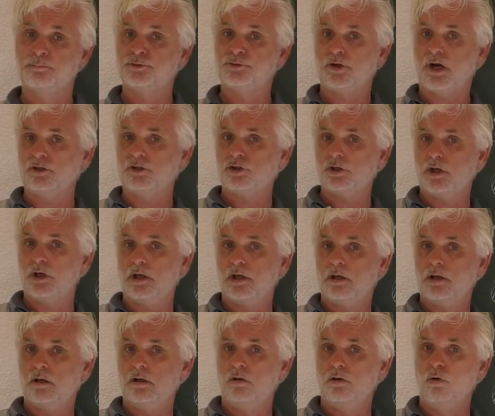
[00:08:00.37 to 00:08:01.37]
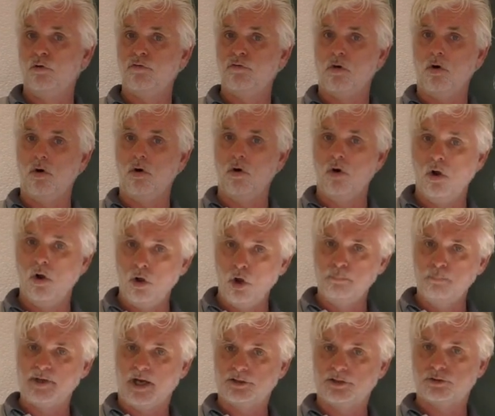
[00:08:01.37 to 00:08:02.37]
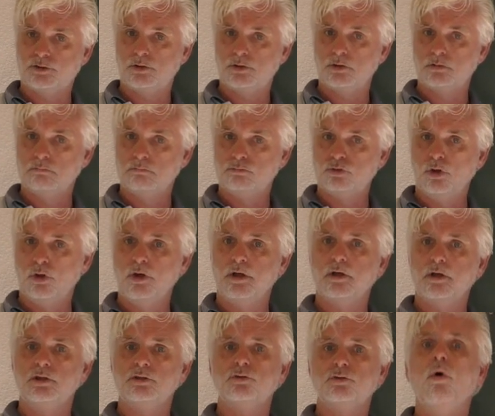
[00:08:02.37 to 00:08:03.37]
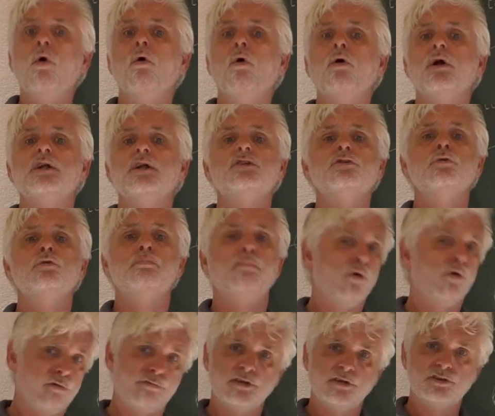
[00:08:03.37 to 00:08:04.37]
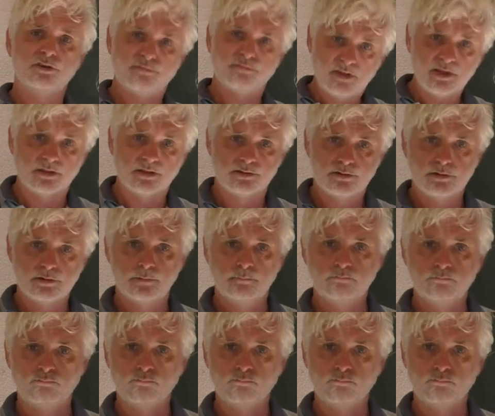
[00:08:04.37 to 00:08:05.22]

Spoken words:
abstraction layer over all objects, turning us all into perfect spheres.